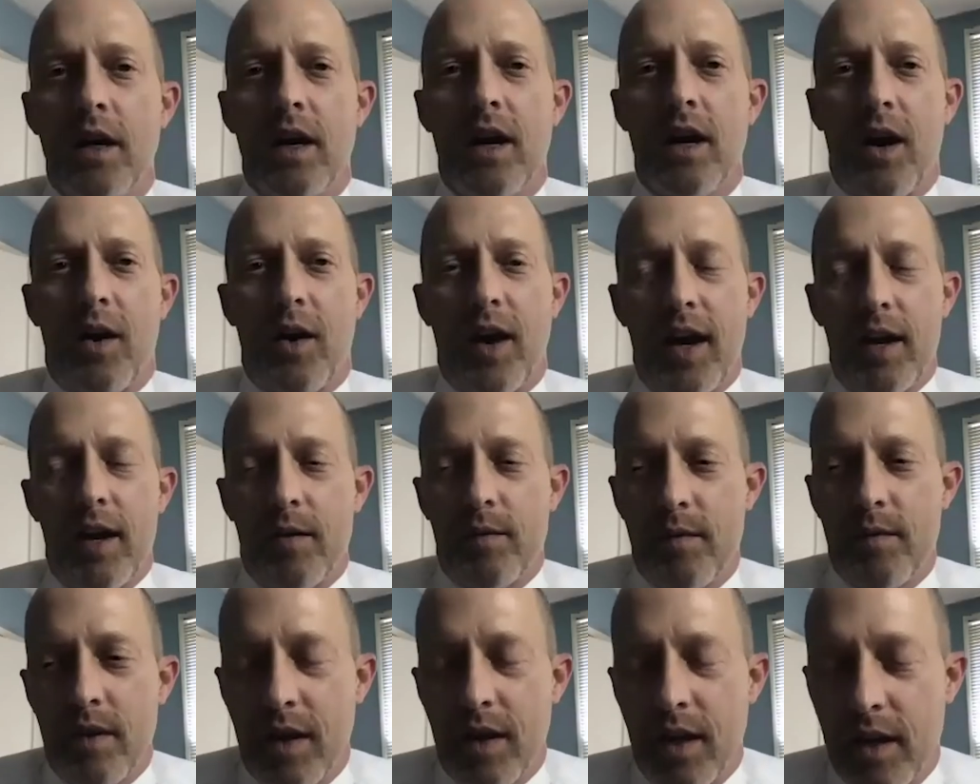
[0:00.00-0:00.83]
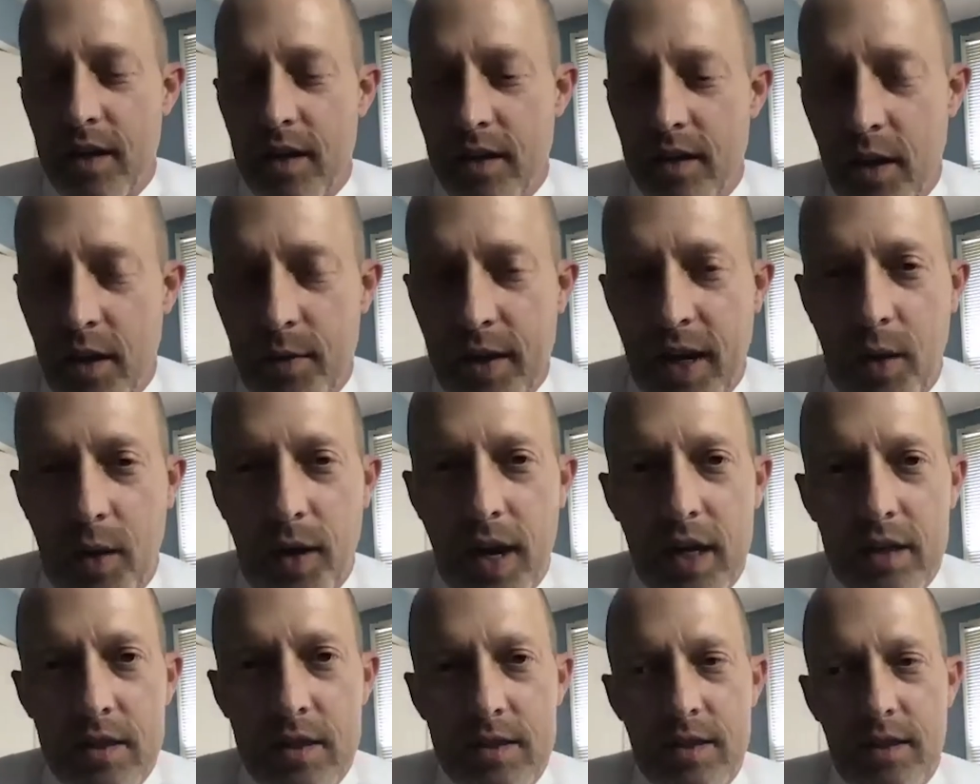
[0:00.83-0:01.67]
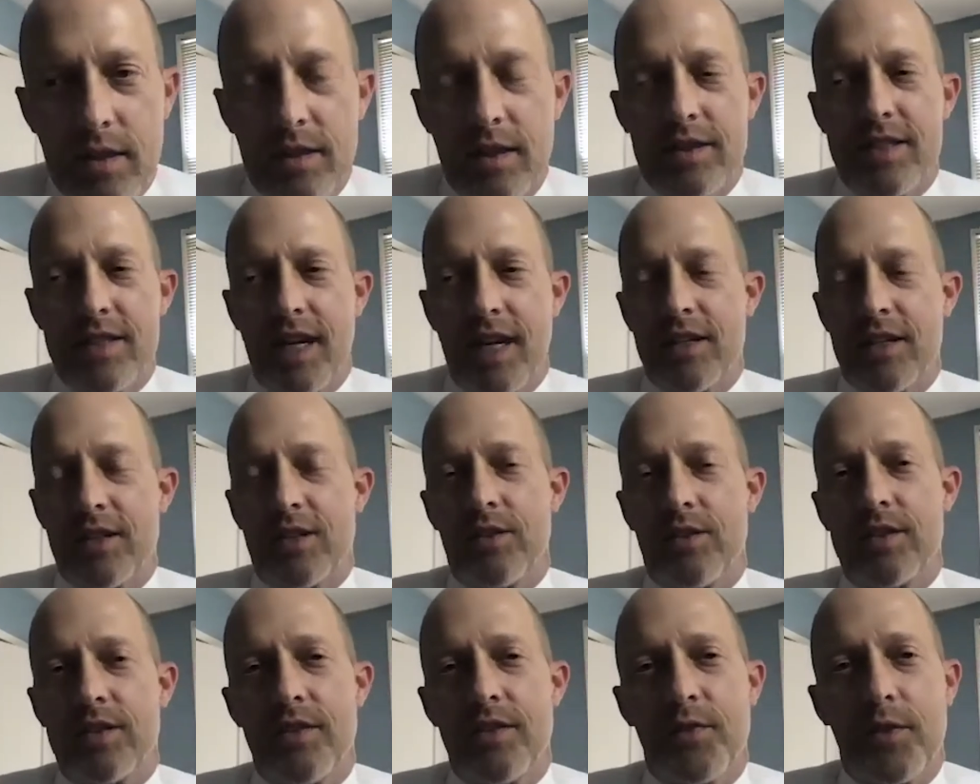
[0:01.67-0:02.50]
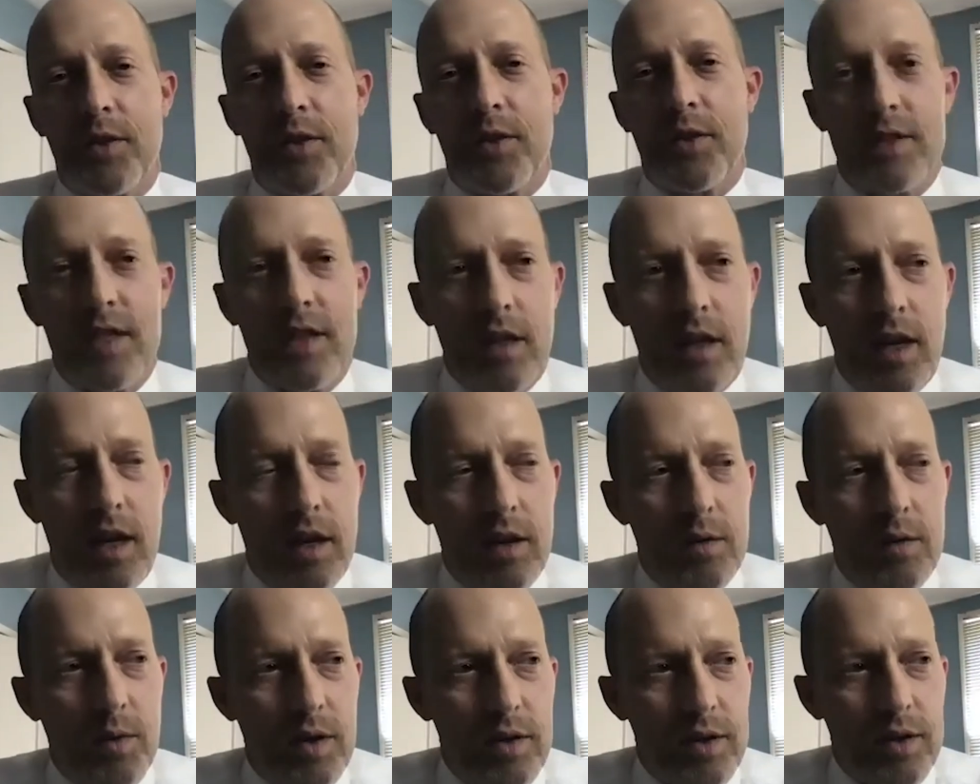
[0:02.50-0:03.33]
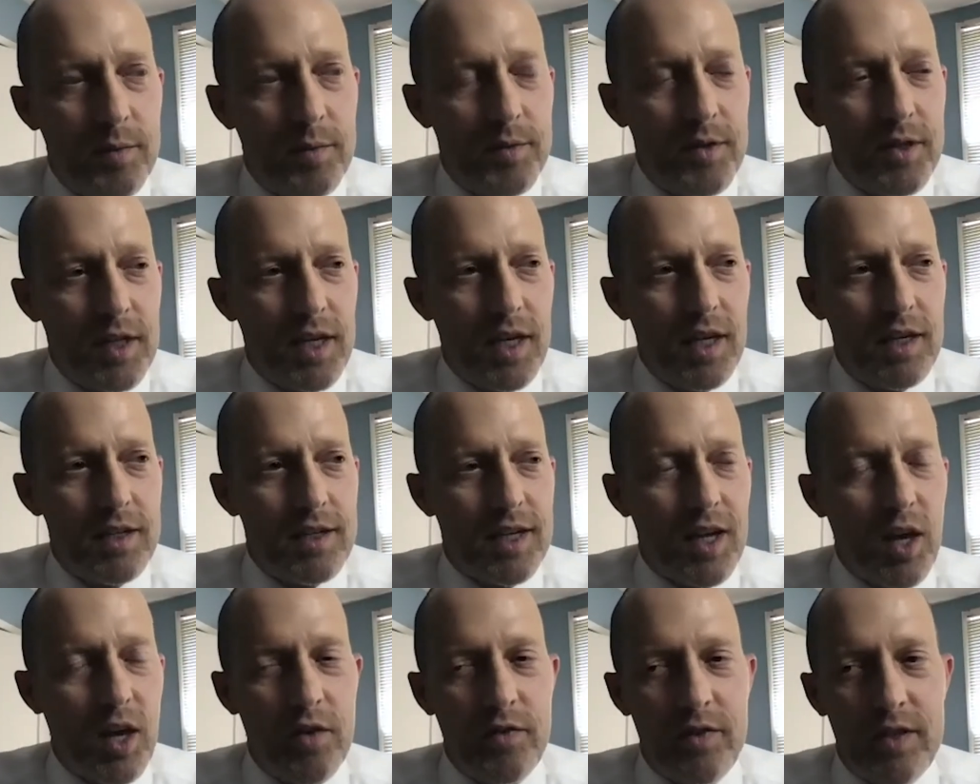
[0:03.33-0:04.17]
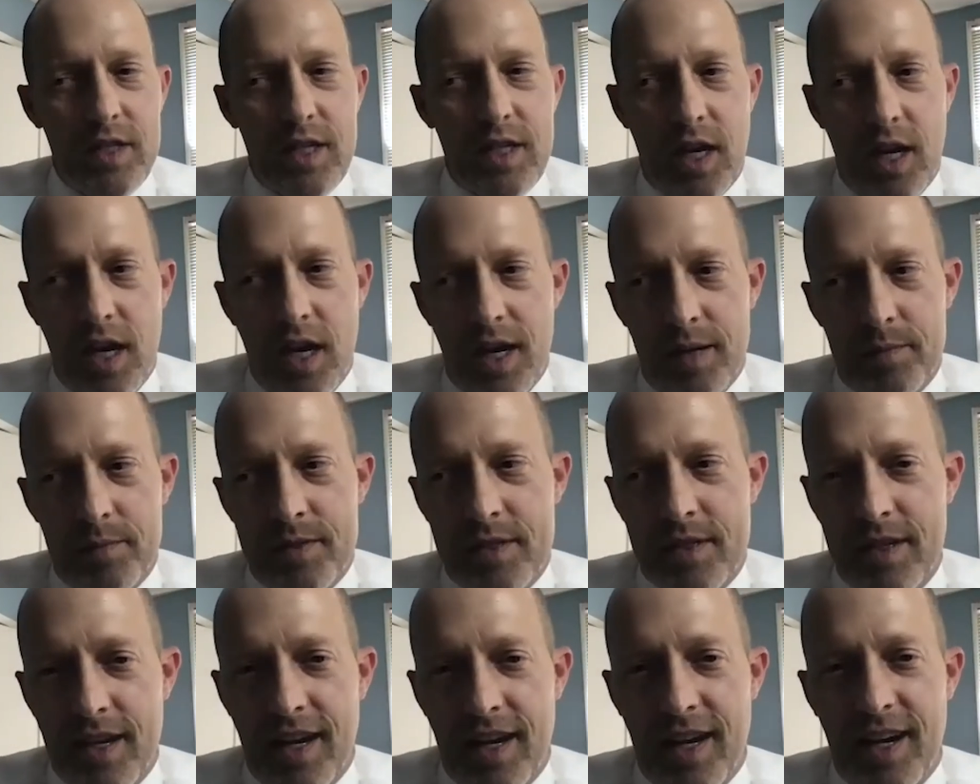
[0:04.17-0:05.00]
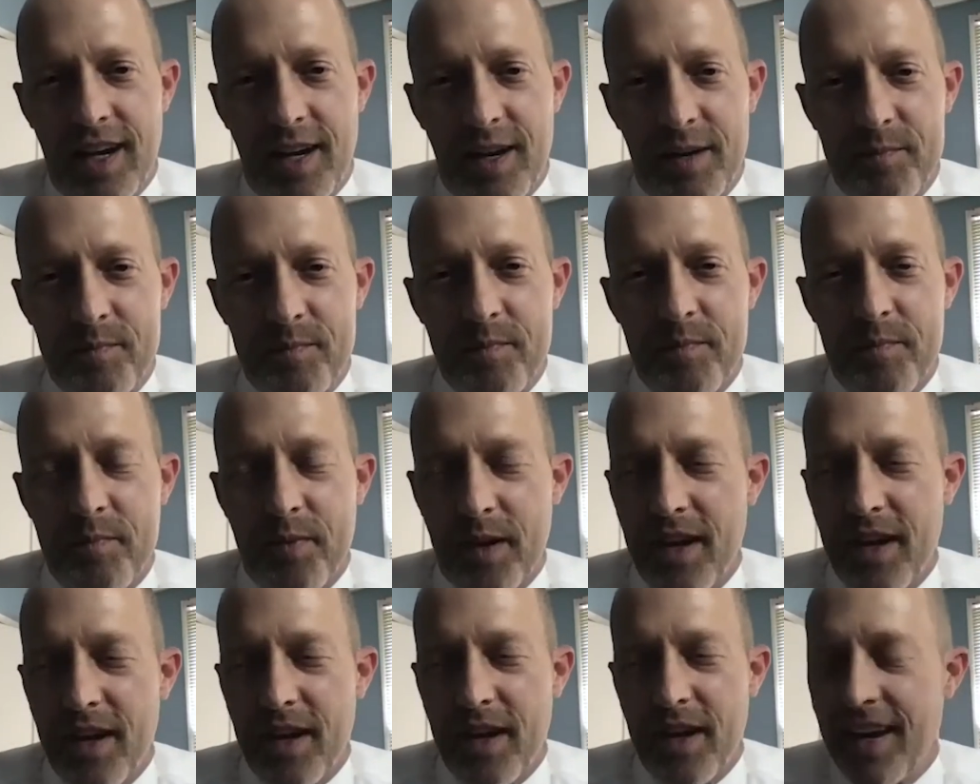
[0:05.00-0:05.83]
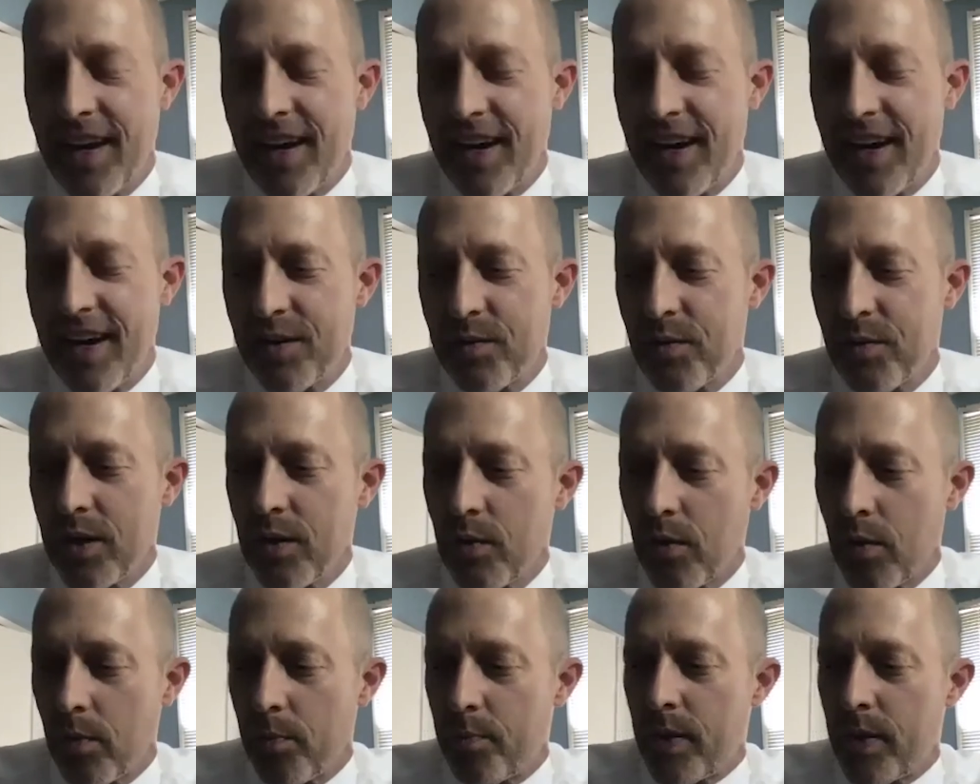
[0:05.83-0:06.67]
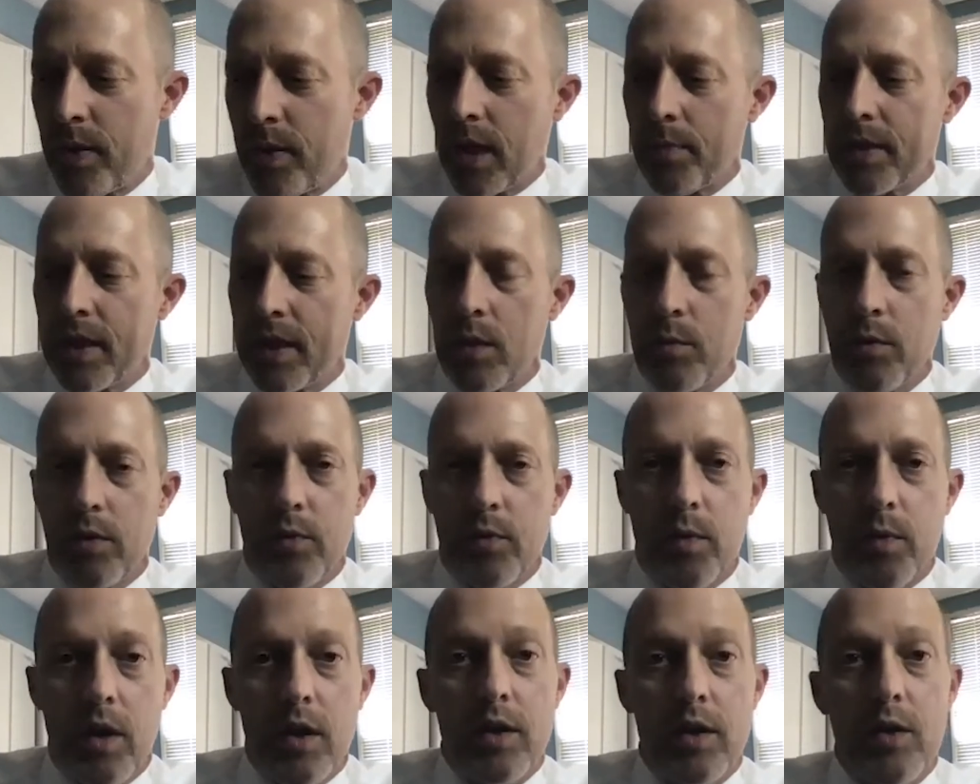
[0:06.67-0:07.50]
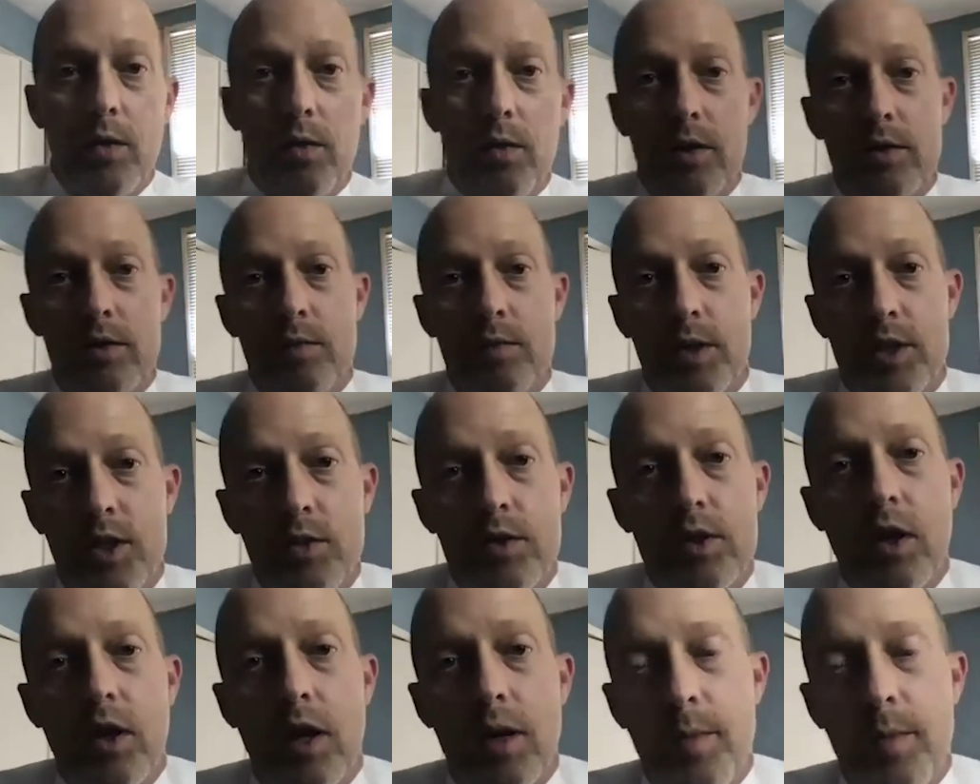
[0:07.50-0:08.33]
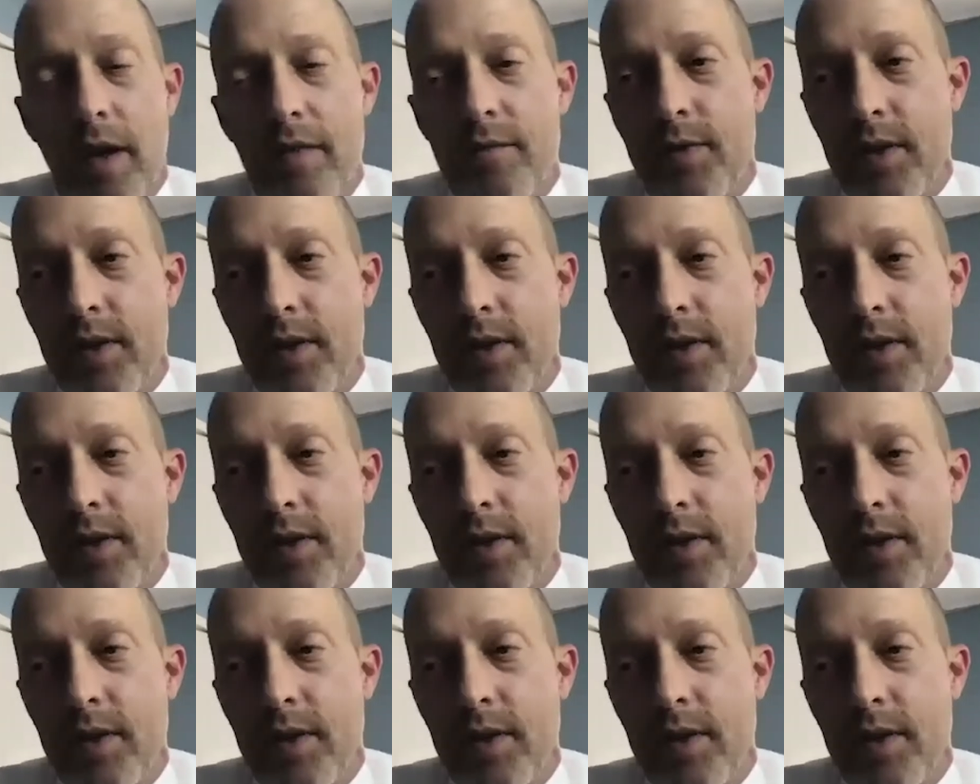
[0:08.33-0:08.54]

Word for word: All right, uh, there we go. We had just a little technical difficulty there. Welcome to again to COVID times, um, but uh, we will pick up again with where you were, what you're talking about.